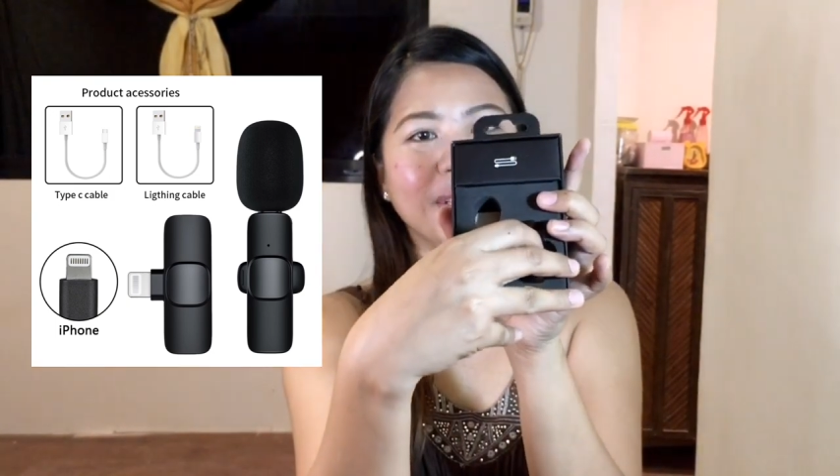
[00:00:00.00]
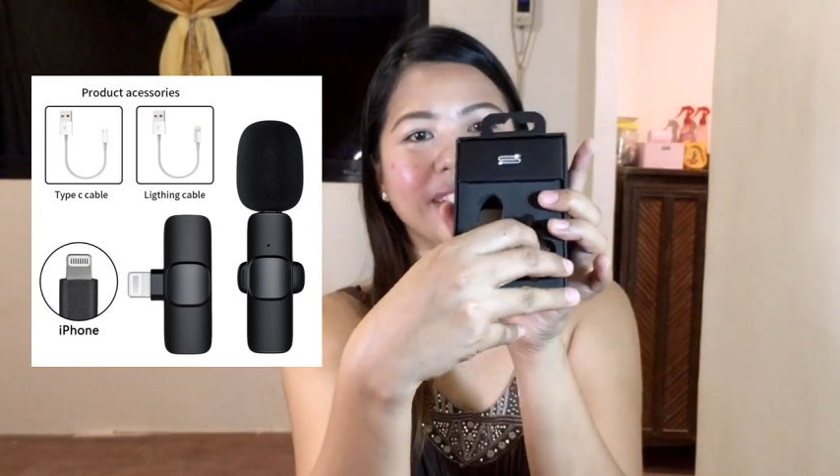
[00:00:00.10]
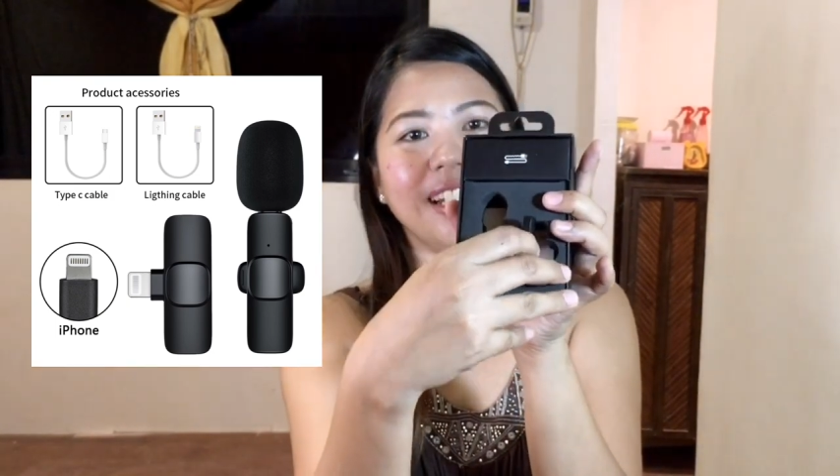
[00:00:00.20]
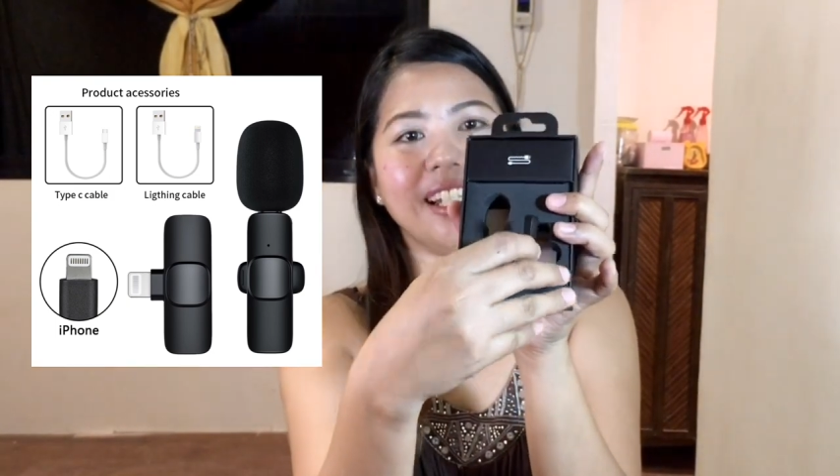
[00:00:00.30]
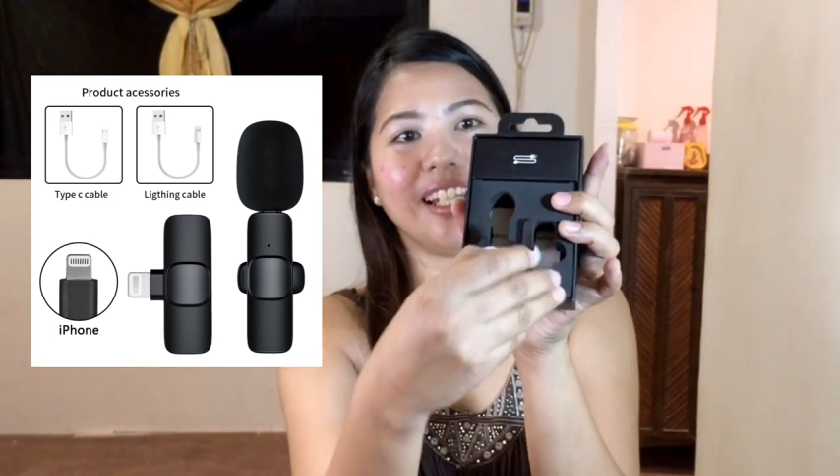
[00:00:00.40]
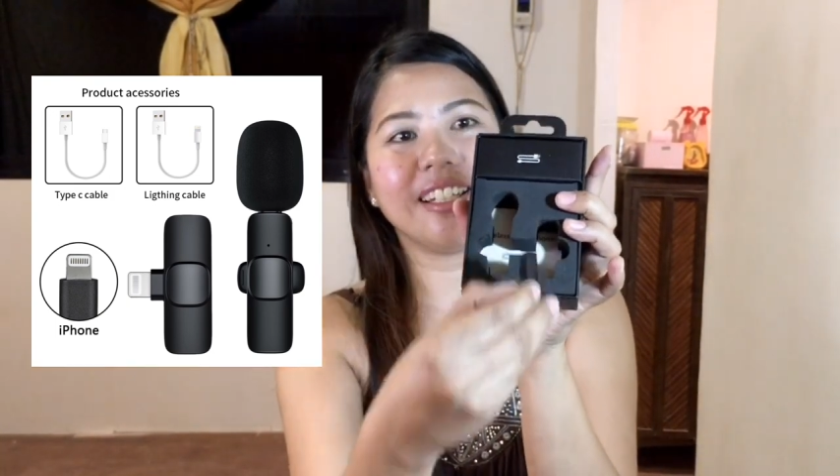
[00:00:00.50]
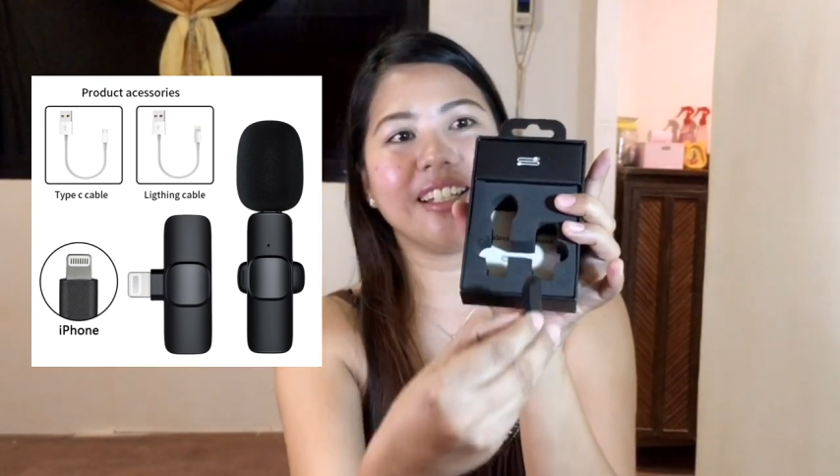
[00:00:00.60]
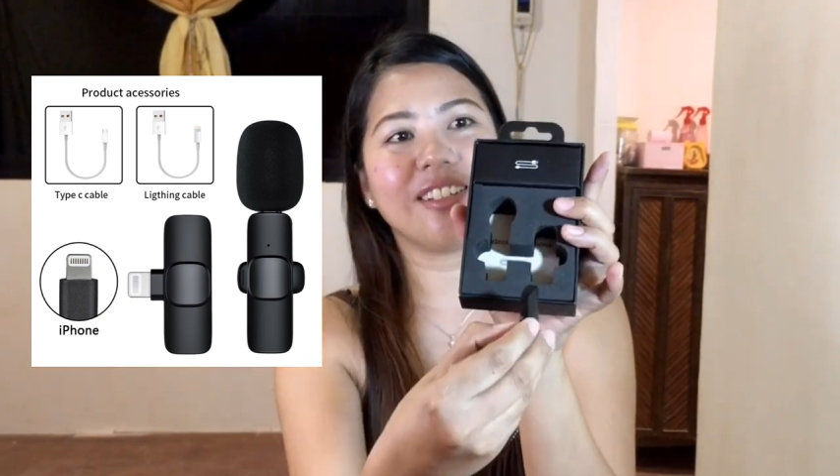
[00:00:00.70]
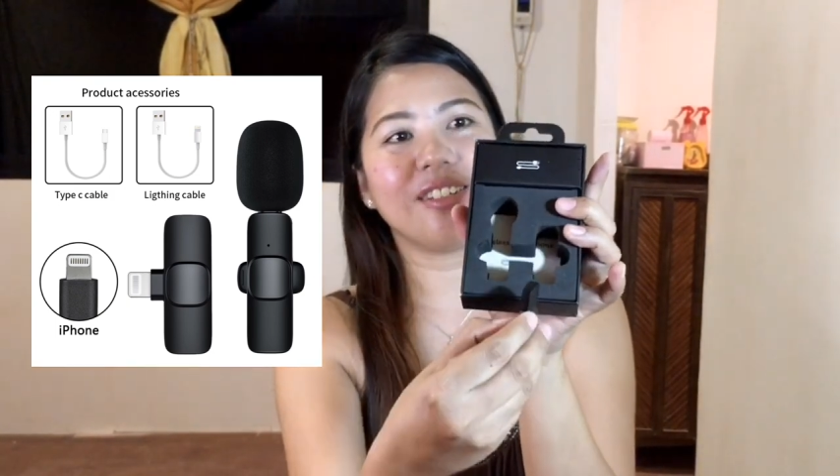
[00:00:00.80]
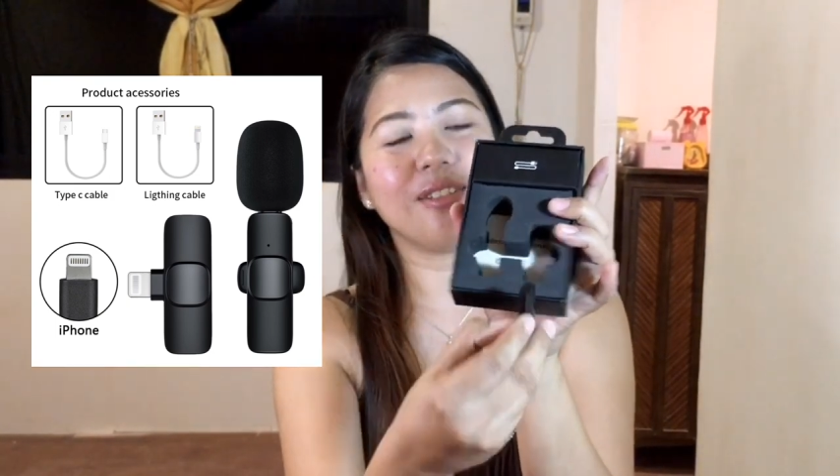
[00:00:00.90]
what I like
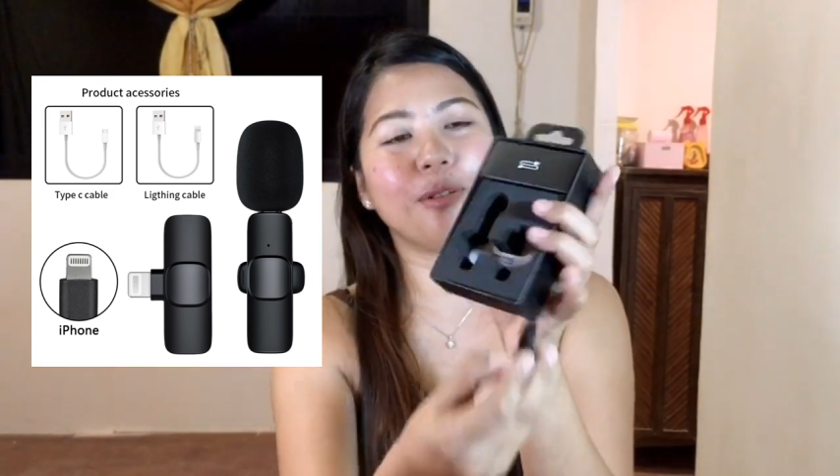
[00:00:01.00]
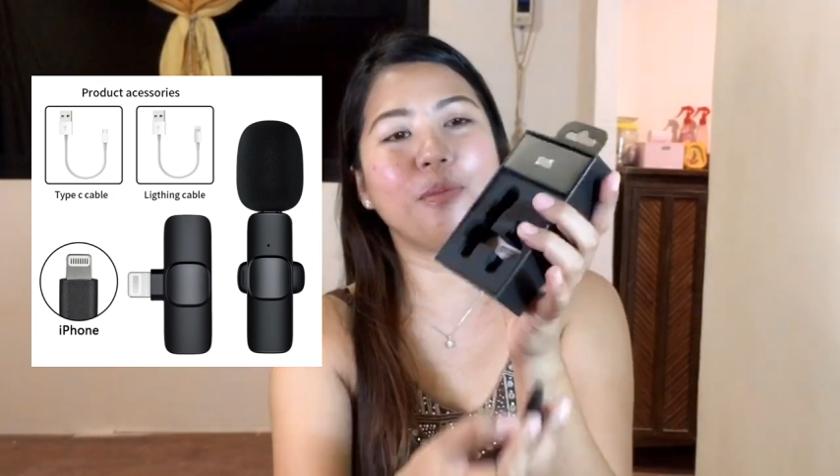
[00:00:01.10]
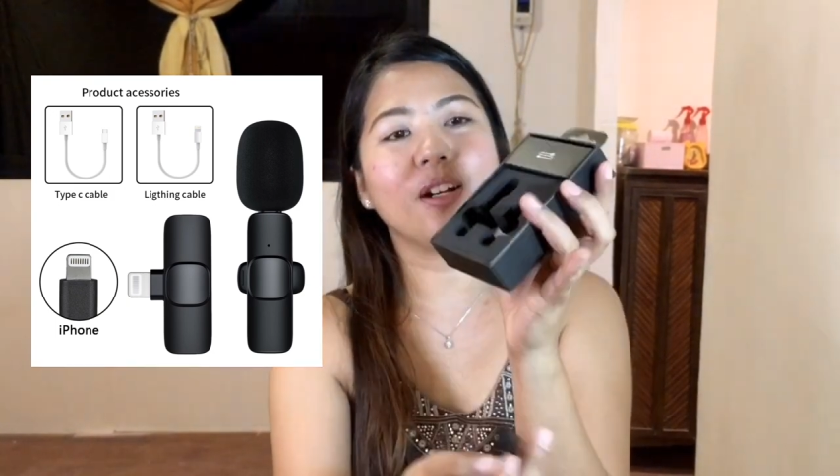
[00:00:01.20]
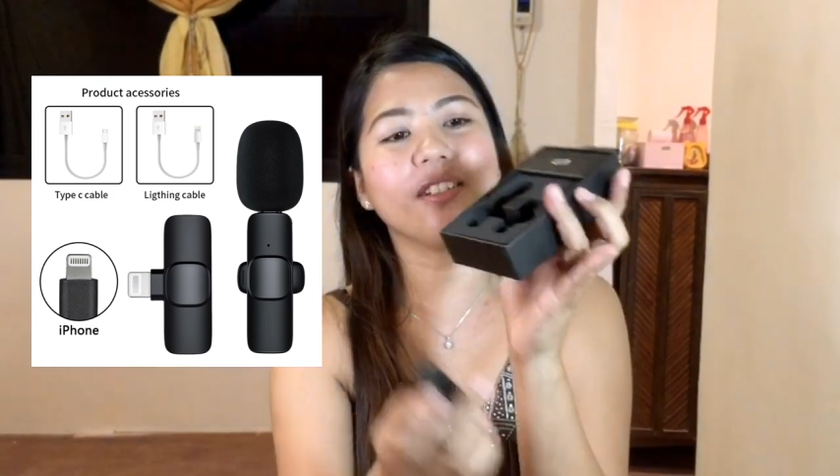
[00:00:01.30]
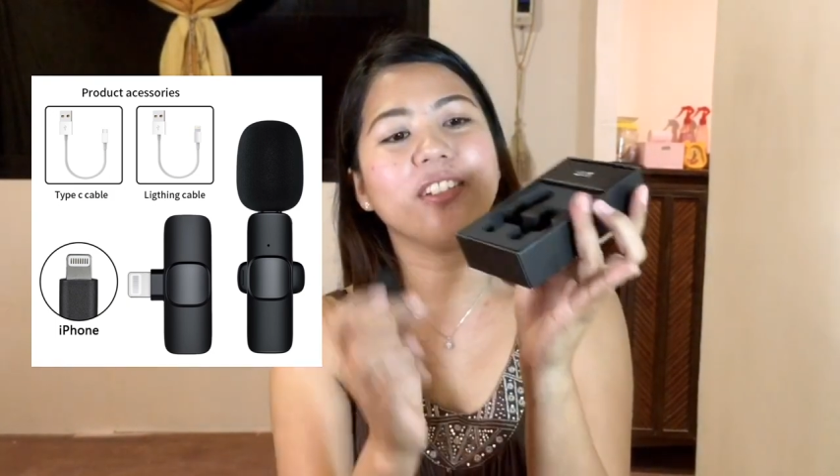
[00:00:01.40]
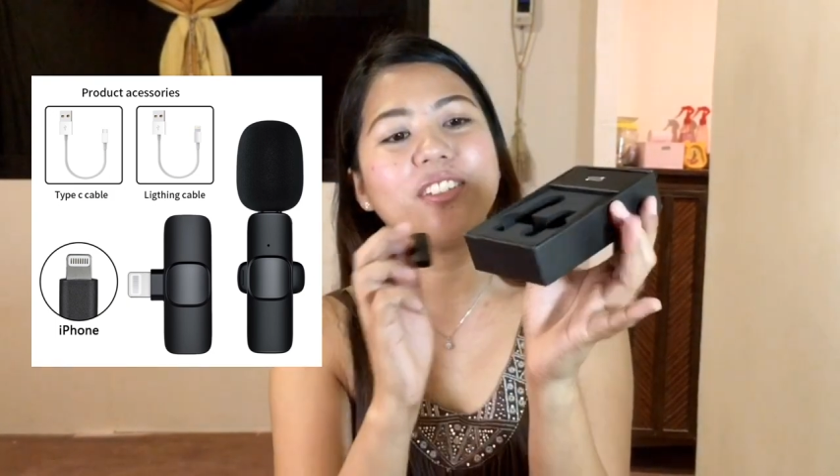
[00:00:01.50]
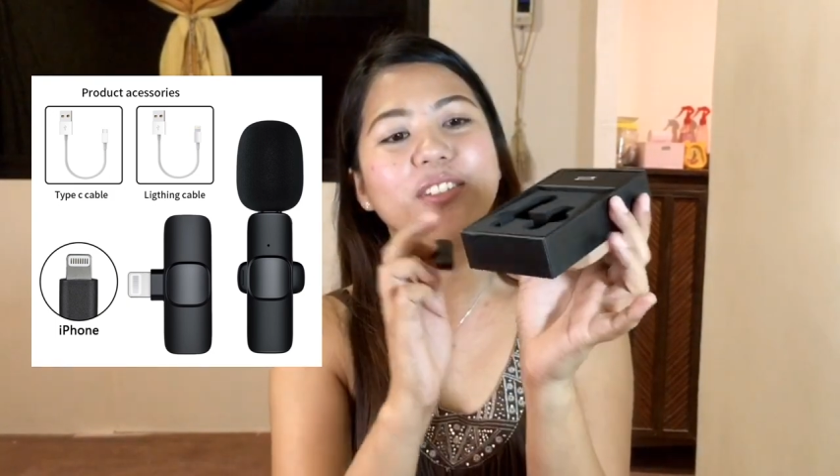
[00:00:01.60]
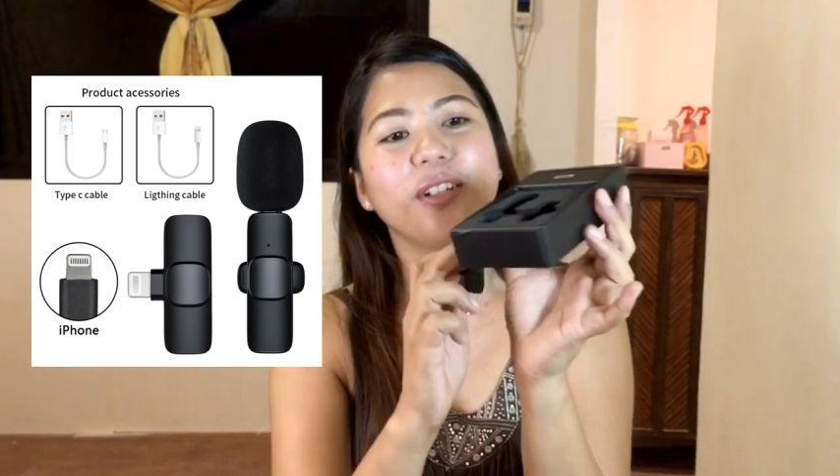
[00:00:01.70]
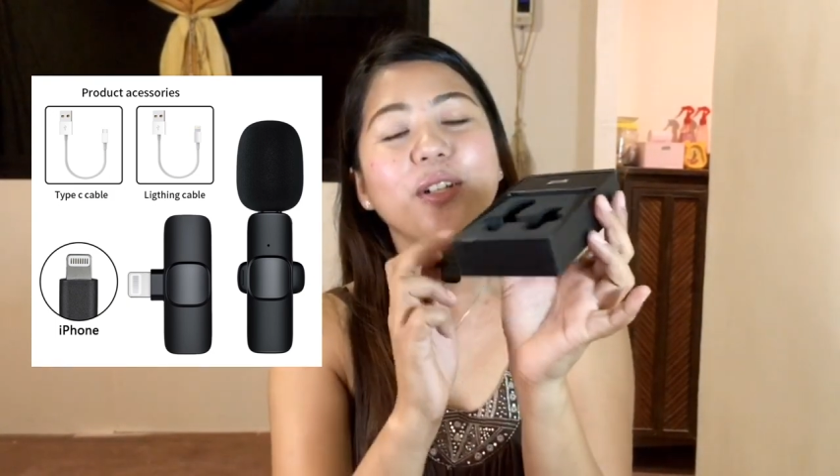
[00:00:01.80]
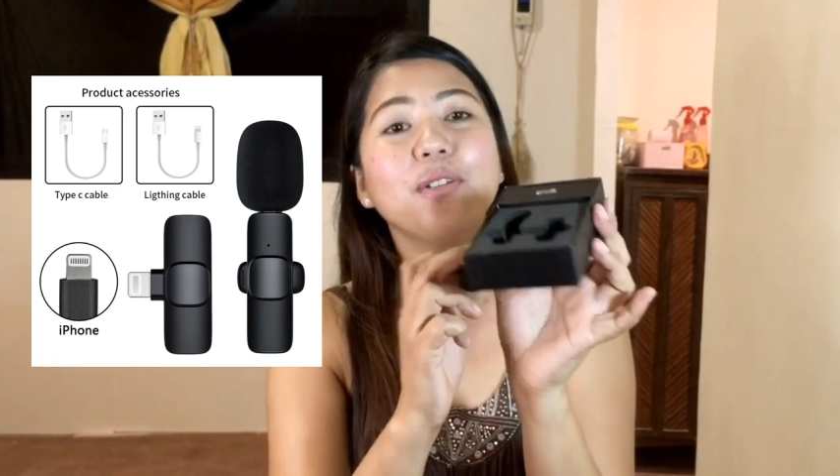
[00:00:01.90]
is the box is